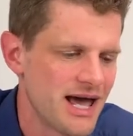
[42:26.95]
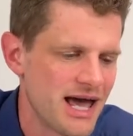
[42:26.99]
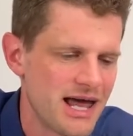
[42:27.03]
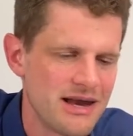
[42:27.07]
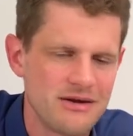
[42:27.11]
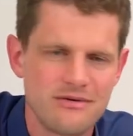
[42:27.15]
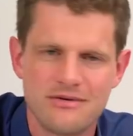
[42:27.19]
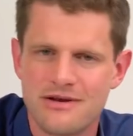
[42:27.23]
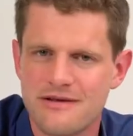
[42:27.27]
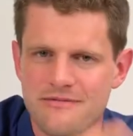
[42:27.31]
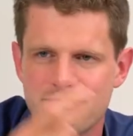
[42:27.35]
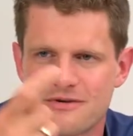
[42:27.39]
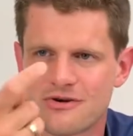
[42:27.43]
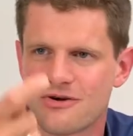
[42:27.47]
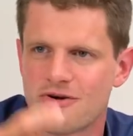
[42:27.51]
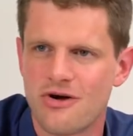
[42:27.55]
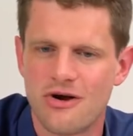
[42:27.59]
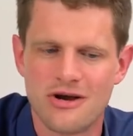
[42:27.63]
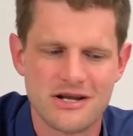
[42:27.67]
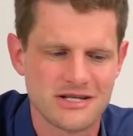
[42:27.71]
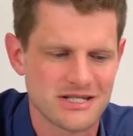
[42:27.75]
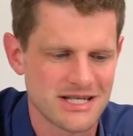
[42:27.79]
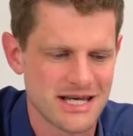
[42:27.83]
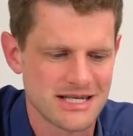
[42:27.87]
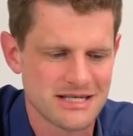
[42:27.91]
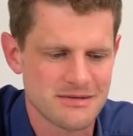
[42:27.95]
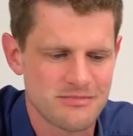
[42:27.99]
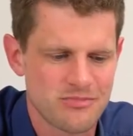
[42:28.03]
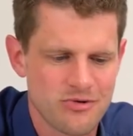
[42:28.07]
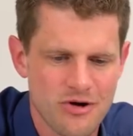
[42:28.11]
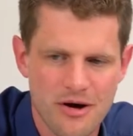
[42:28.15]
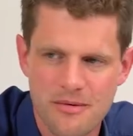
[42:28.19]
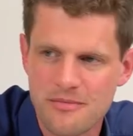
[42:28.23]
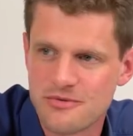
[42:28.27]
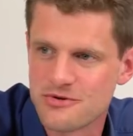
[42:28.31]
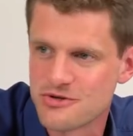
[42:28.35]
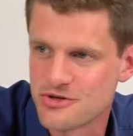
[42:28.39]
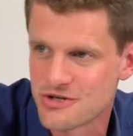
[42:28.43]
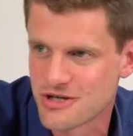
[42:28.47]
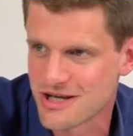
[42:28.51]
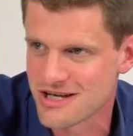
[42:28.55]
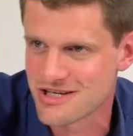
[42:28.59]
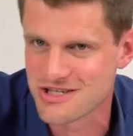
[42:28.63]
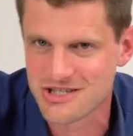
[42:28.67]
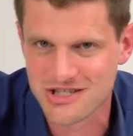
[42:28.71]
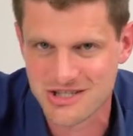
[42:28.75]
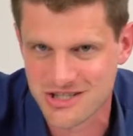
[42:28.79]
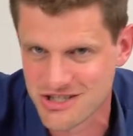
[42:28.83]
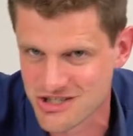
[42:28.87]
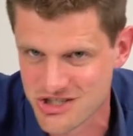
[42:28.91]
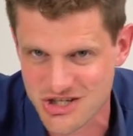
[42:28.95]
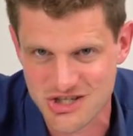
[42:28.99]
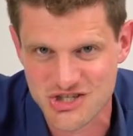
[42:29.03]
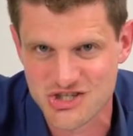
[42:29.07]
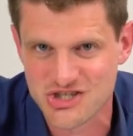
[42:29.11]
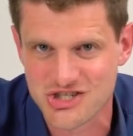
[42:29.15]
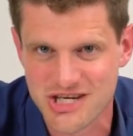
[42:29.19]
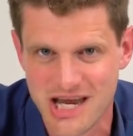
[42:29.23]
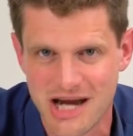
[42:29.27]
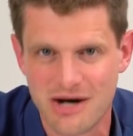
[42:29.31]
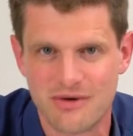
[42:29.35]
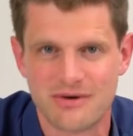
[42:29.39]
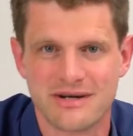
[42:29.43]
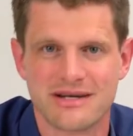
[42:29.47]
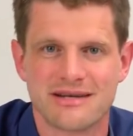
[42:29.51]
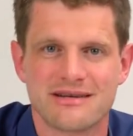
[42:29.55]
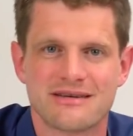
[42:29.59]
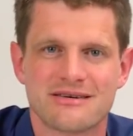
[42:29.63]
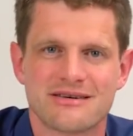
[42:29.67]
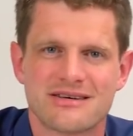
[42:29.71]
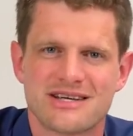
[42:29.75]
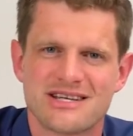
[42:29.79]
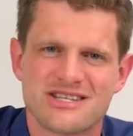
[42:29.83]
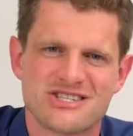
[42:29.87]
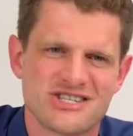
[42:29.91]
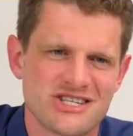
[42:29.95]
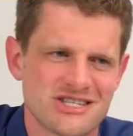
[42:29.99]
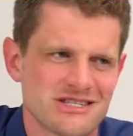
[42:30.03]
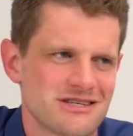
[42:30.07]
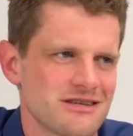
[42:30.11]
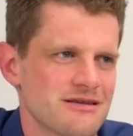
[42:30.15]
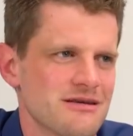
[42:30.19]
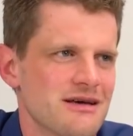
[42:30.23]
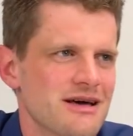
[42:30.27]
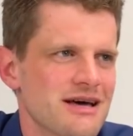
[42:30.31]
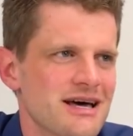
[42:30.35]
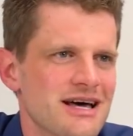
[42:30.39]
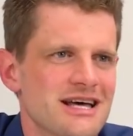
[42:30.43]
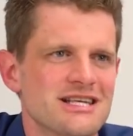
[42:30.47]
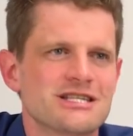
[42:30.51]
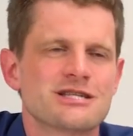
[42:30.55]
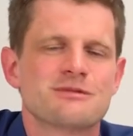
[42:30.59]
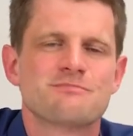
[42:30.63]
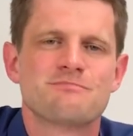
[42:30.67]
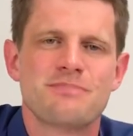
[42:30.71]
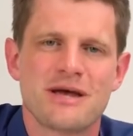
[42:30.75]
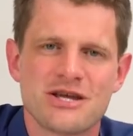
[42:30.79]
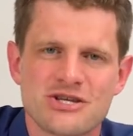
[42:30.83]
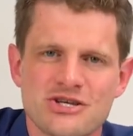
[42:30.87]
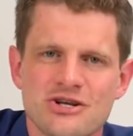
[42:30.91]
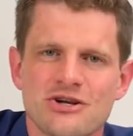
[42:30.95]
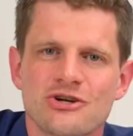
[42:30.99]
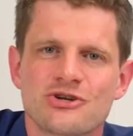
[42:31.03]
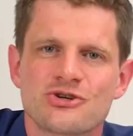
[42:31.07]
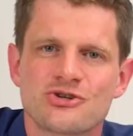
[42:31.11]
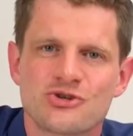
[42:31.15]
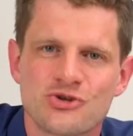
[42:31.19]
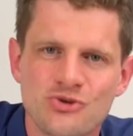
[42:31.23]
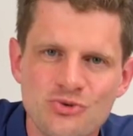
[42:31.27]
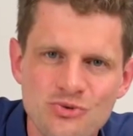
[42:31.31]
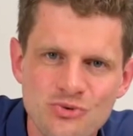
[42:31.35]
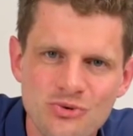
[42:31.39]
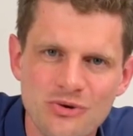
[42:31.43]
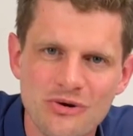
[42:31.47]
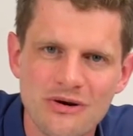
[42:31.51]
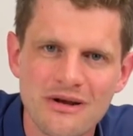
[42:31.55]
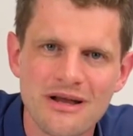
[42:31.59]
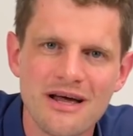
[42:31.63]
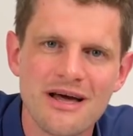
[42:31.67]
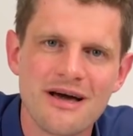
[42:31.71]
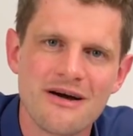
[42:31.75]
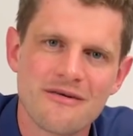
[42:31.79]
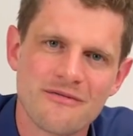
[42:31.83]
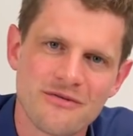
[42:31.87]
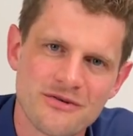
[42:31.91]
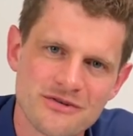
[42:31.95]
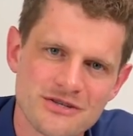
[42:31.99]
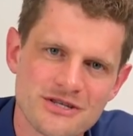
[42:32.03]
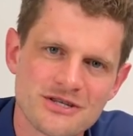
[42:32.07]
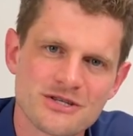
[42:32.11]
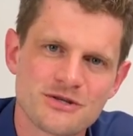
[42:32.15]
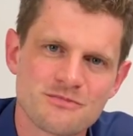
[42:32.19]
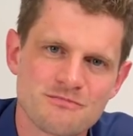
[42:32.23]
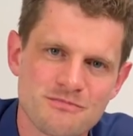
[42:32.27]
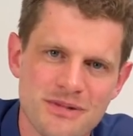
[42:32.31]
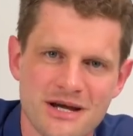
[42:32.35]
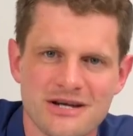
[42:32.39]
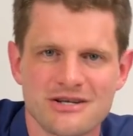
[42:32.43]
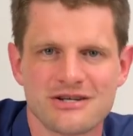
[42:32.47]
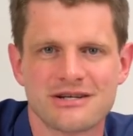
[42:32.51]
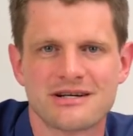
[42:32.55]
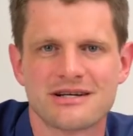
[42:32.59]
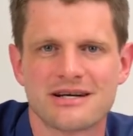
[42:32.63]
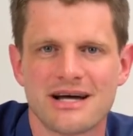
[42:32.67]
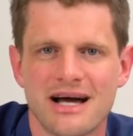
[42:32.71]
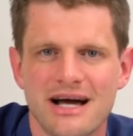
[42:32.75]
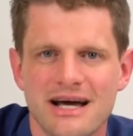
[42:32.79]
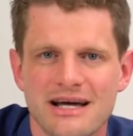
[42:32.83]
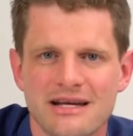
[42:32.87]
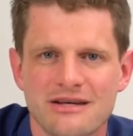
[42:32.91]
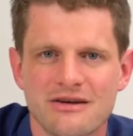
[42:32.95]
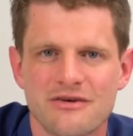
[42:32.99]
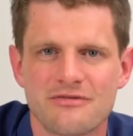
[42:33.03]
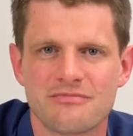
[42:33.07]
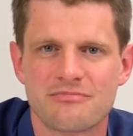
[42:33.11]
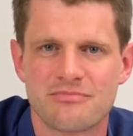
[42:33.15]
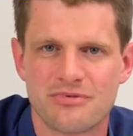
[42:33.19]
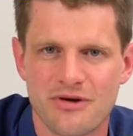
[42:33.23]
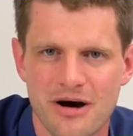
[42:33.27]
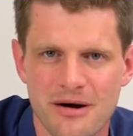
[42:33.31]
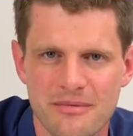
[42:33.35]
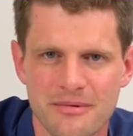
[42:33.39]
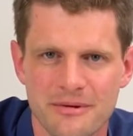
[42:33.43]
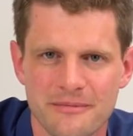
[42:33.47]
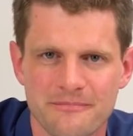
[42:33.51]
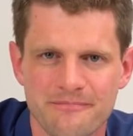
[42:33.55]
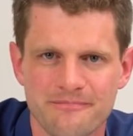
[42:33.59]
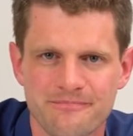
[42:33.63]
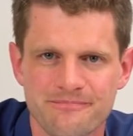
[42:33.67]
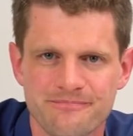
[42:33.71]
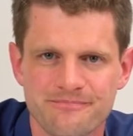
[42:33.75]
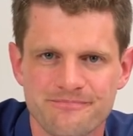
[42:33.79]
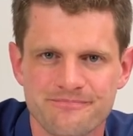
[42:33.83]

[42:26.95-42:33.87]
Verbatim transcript: And if your college has a problem, you can just share it. Okay, it's just a, a special tool for this special kind of problem.